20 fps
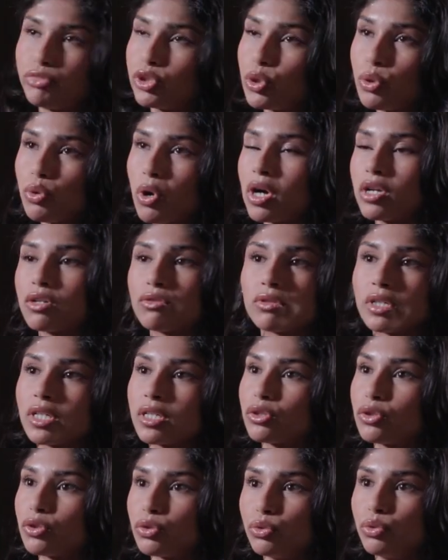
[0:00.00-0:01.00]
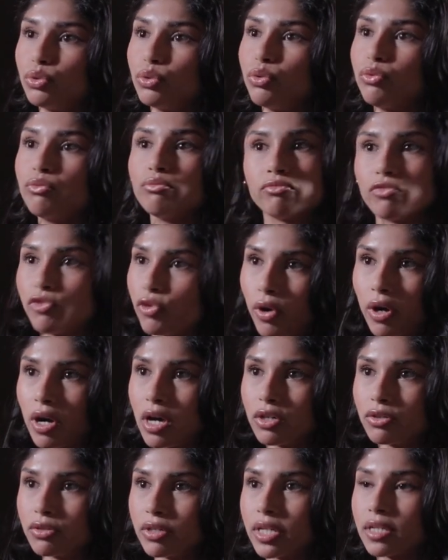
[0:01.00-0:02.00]
200 to
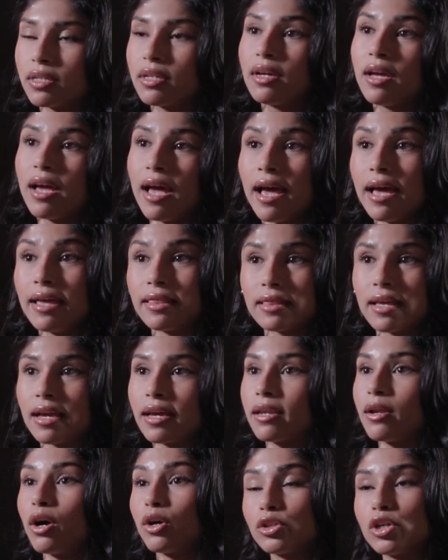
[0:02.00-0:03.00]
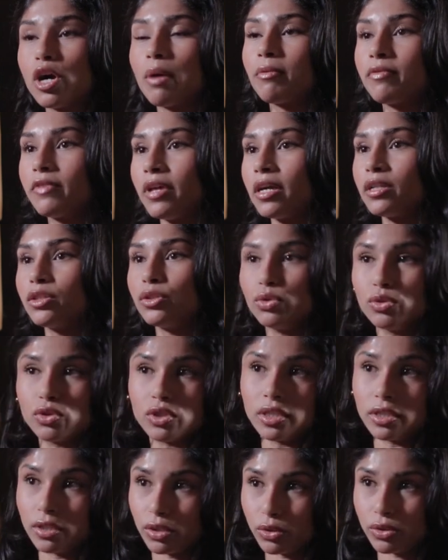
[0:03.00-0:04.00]
400, and then on top of that
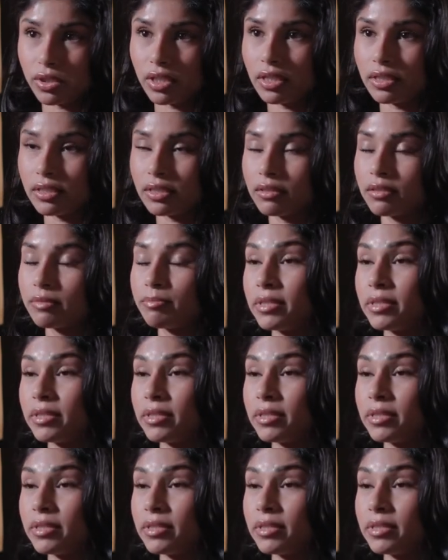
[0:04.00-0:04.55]
usually the utilities